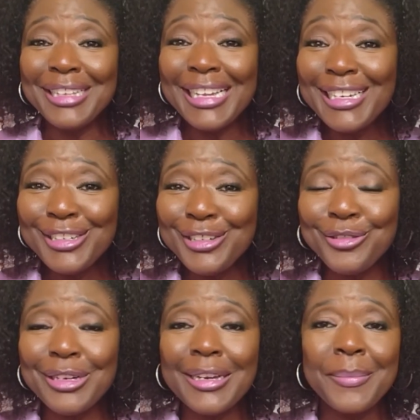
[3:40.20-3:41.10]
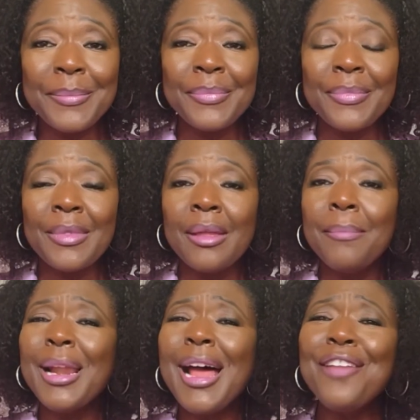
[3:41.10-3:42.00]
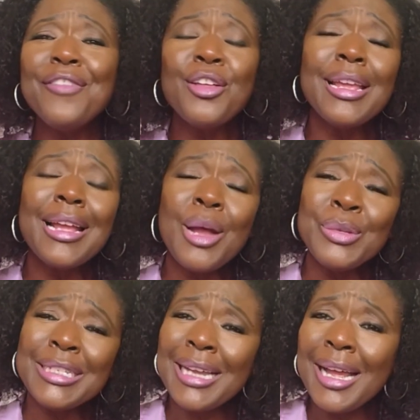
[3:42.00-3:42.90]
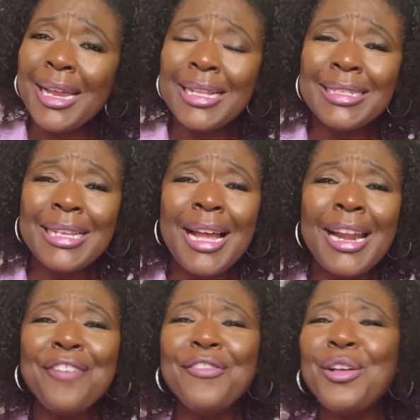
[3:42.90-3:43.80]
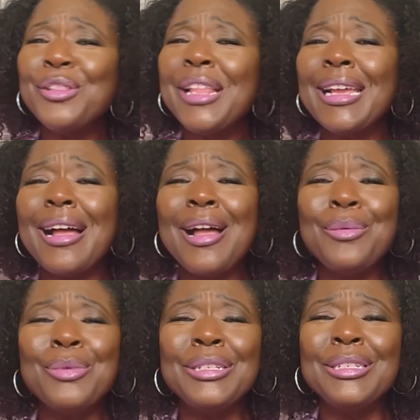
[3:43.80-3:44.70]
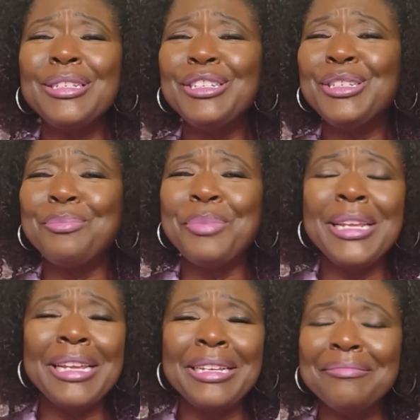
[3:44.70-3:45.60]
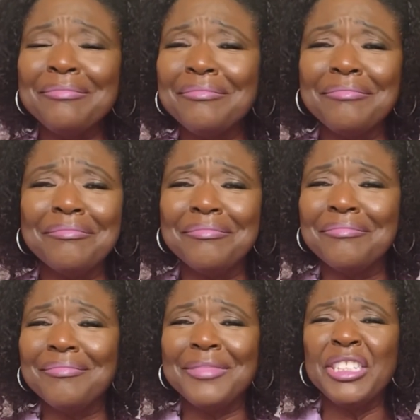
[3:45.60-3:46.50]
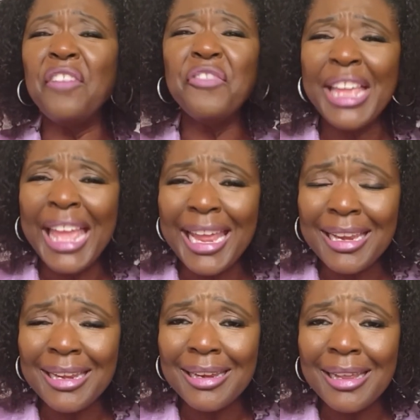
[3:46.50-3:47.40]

industry. But I felt like I was dying inside. I felt like I was just being suffocated.